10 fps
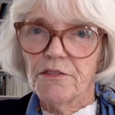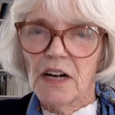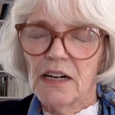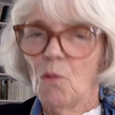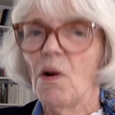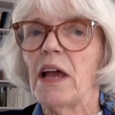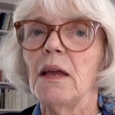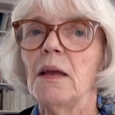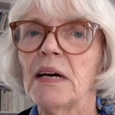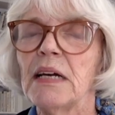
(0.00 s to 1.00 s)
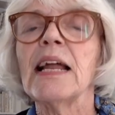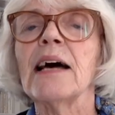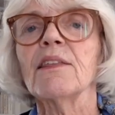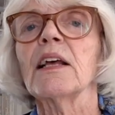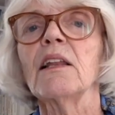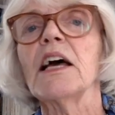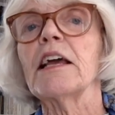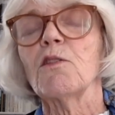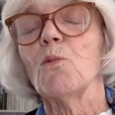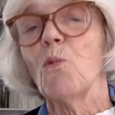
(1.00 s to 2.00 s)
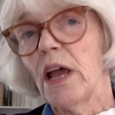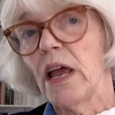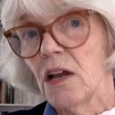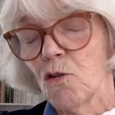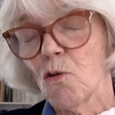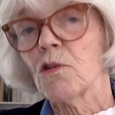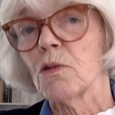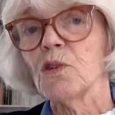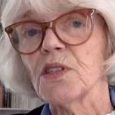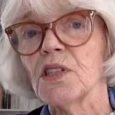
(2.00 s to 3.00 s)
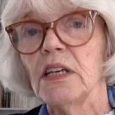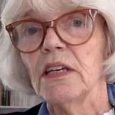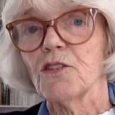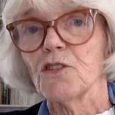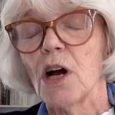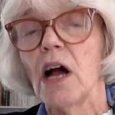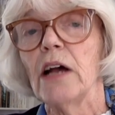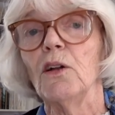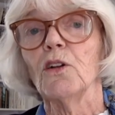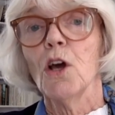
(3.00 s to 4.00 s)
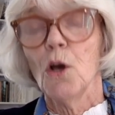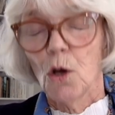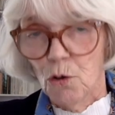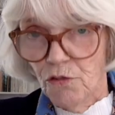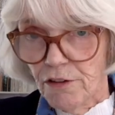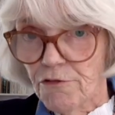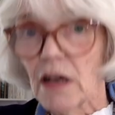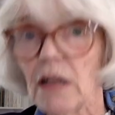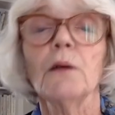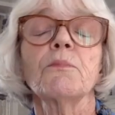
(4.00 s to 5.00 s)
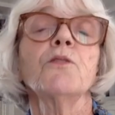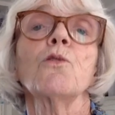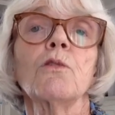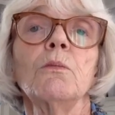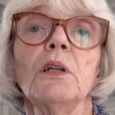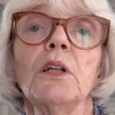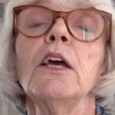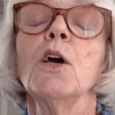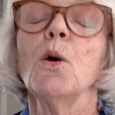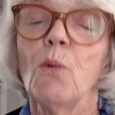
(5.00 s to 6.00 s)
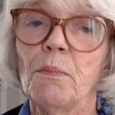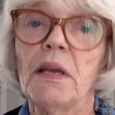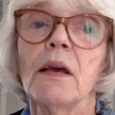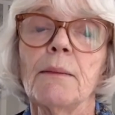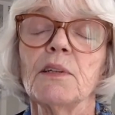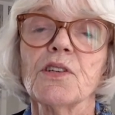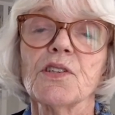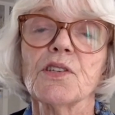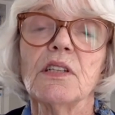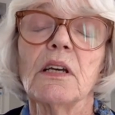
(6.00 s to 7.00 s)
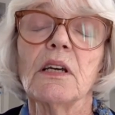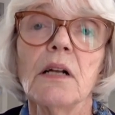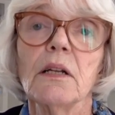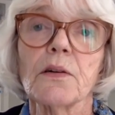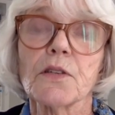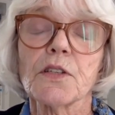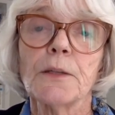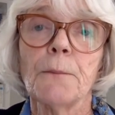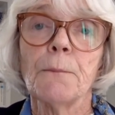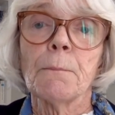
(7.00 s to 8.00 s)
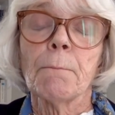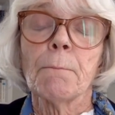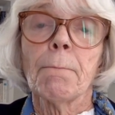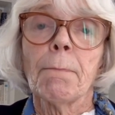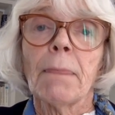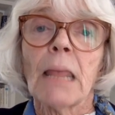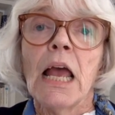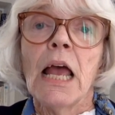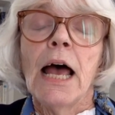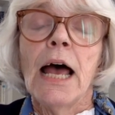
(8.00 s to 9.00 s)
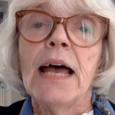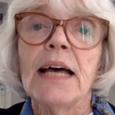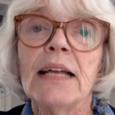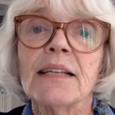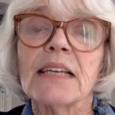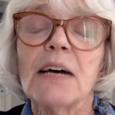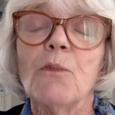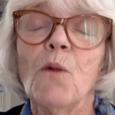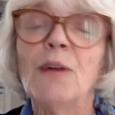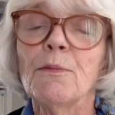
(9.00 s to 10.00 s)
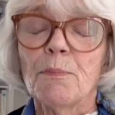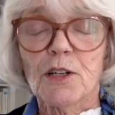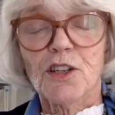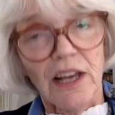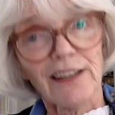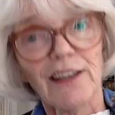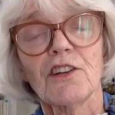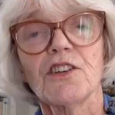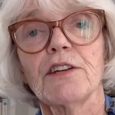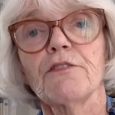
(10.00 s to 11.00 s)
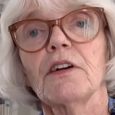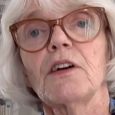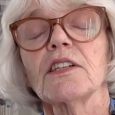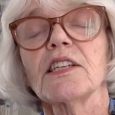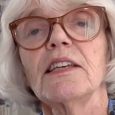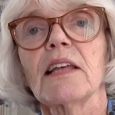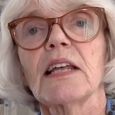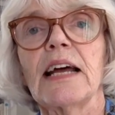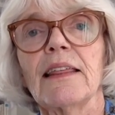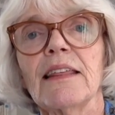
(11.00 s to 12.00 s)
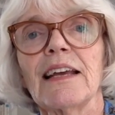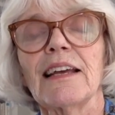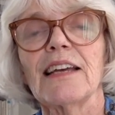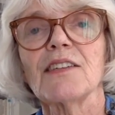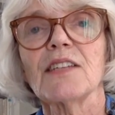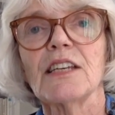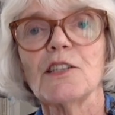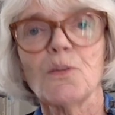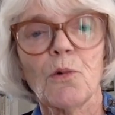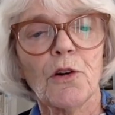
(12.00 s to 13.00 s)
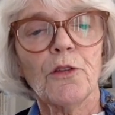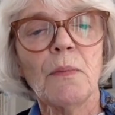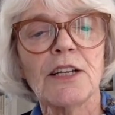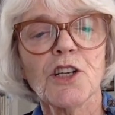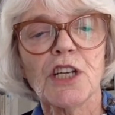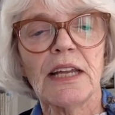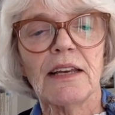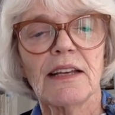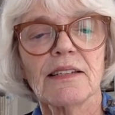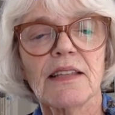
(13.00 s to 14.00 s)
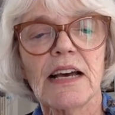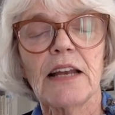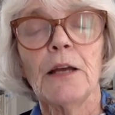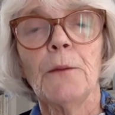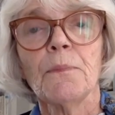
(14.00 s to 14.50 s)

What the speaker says: of a way, but nothing like the way a normal seeing child who developed normally would be able to see colors. And one particular difficulty that I think is worth mentioning is that